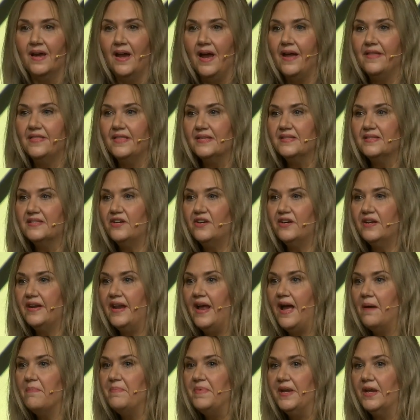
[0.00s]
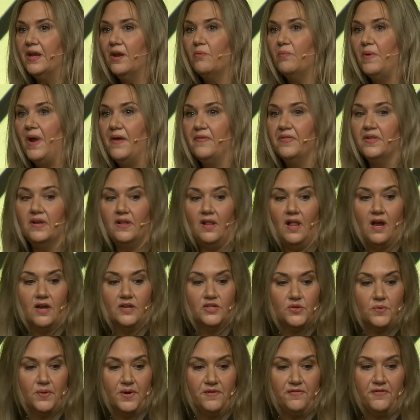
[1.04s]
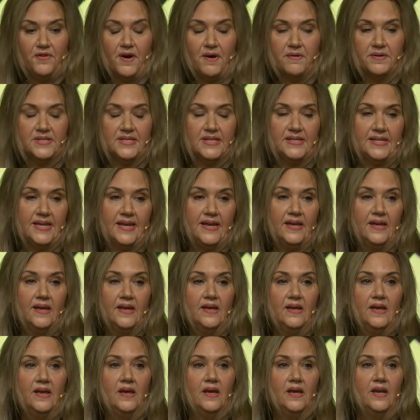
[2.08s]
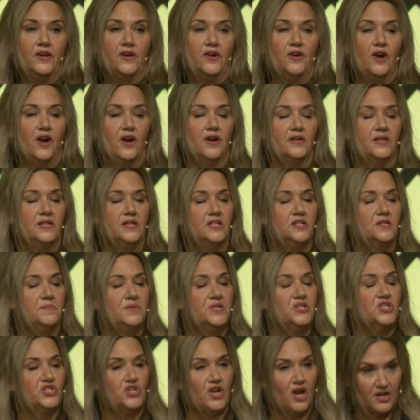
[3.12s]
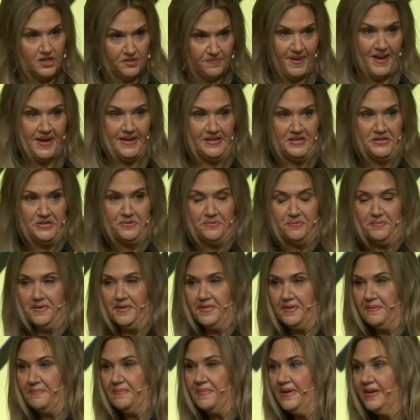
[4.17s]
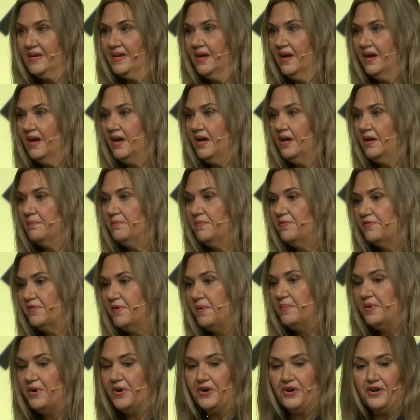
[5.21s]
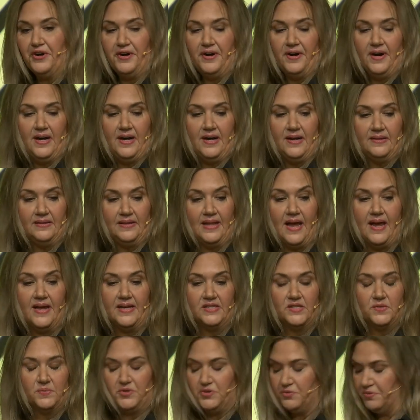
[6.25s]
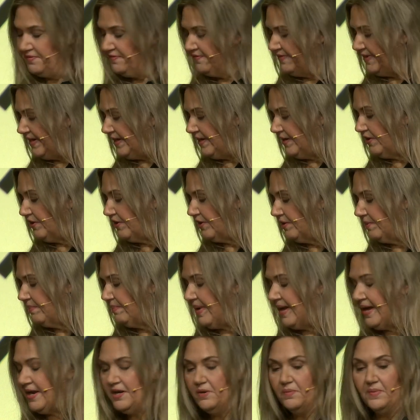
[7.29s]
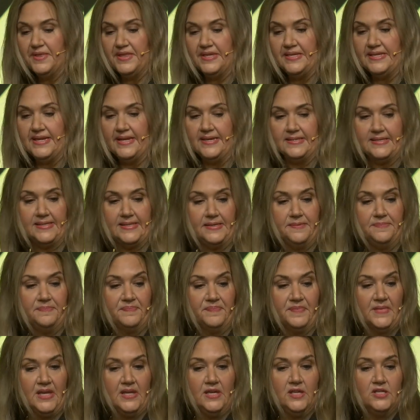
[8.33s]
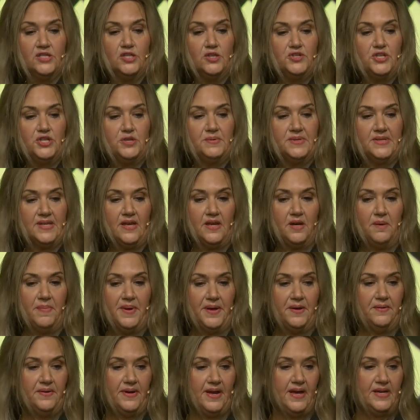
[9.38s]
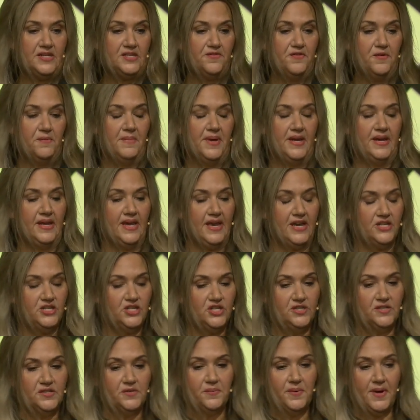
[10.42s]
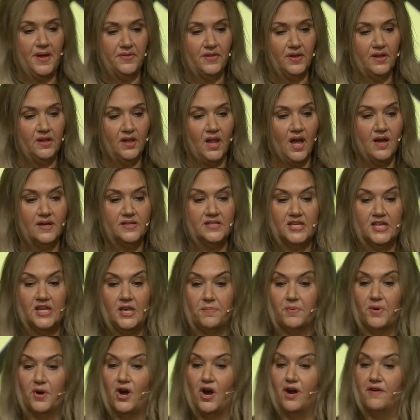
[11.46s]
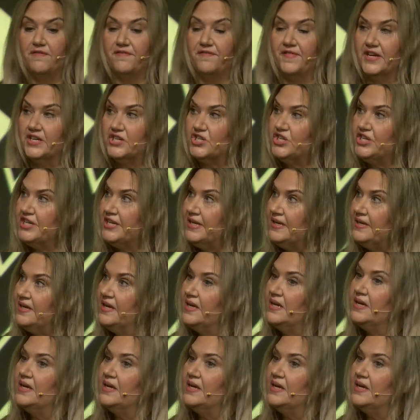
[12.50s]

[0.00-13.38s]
And this started happening around the clock, 24 hours a day. And her heart needed to be shocked back into rhythm um, from her uh, lines, which were feeding her body with adenosine. So she was on about nine different medications around the clock to keep her heart functioning.